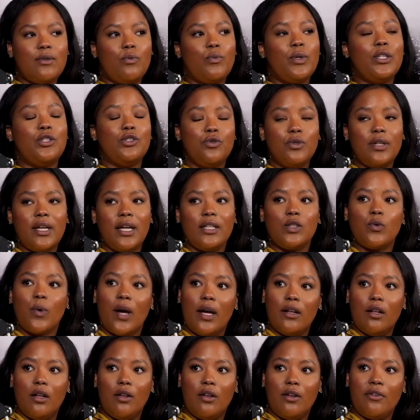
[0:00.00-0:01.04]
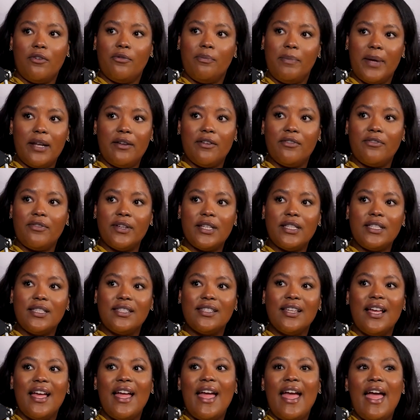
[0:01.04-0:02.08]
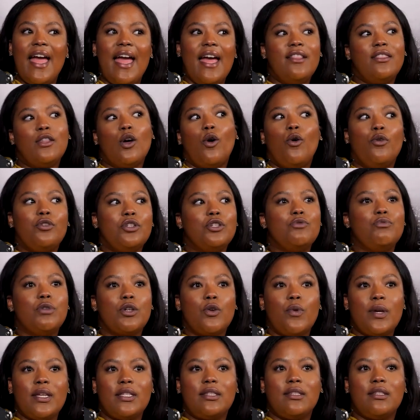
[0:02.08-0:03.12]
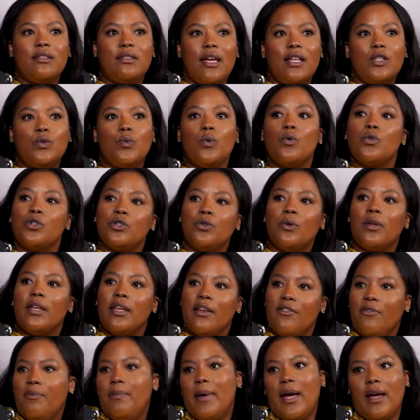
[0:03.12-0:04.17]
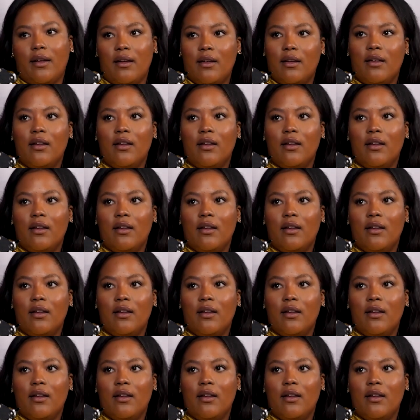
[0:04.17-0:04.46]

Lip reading: We do get quite a lot of benefits, and the only request is that we also give back.